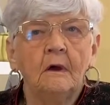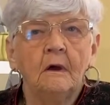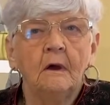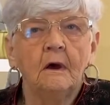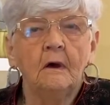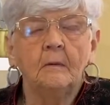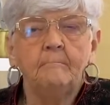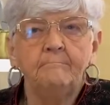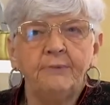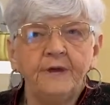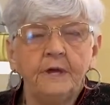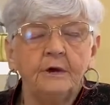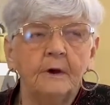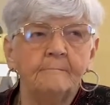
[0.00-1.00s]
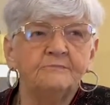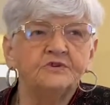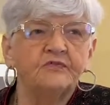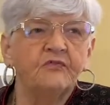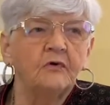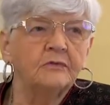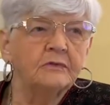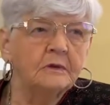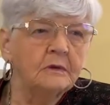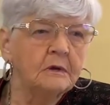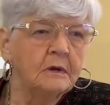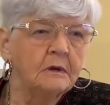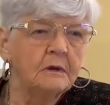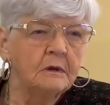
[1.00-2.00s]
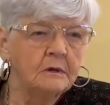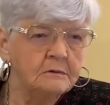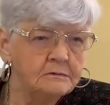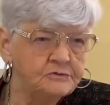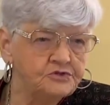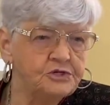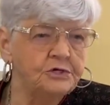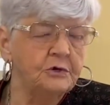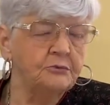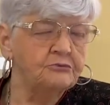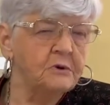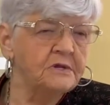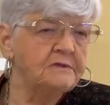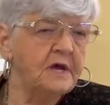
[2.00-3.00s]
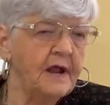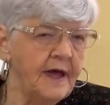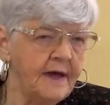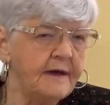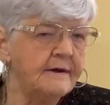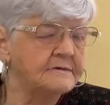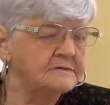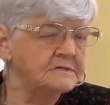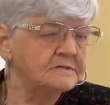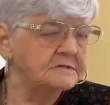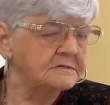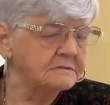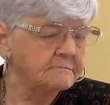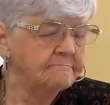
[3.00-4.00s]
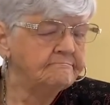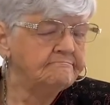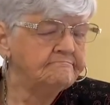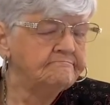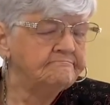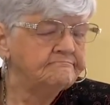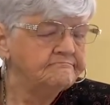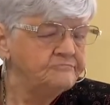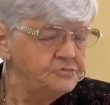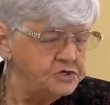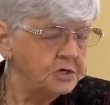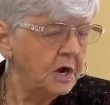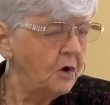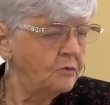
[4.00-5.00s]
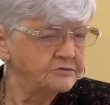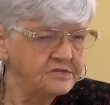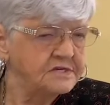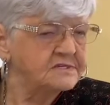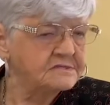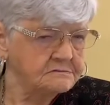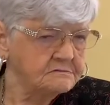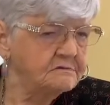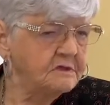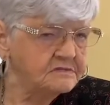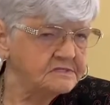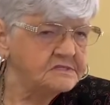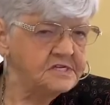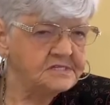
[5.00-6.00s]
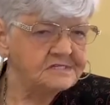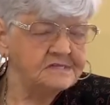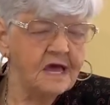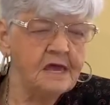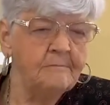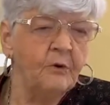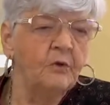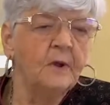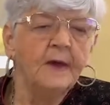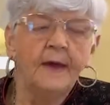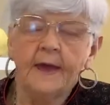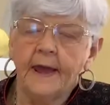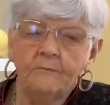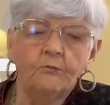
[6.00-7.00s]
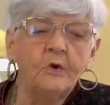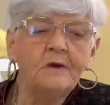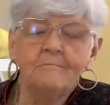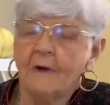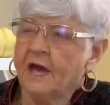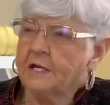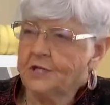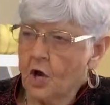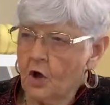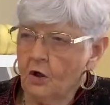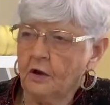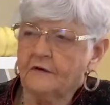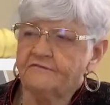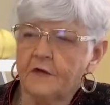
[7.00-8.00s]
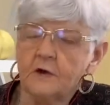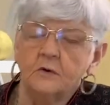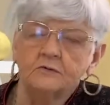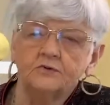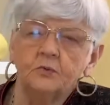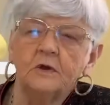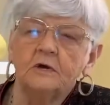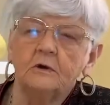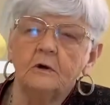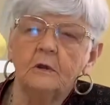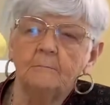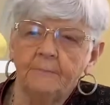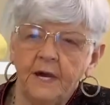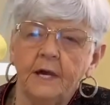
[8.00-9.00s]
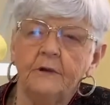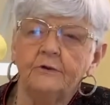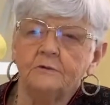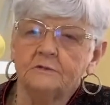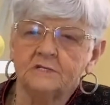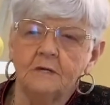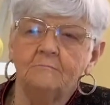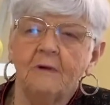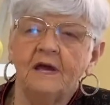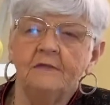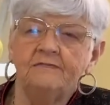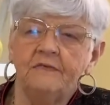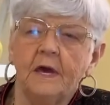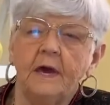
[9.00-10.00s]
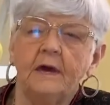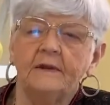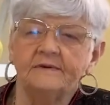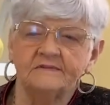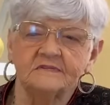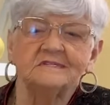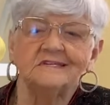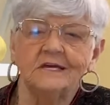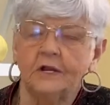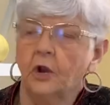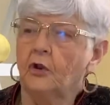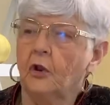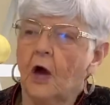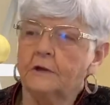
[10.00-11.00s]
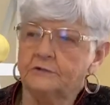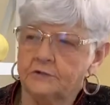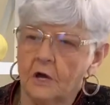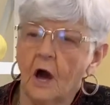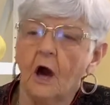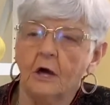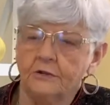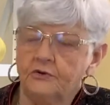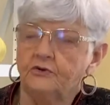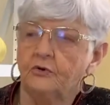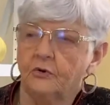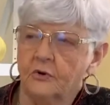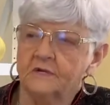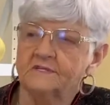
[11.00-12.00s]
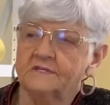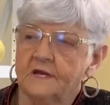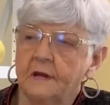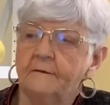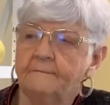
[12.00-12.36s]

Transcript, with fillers: uh, bibs for the children that has, you know, just this disabled. And we made all of those. We cut patterns and made that and sent a lot to Honduras.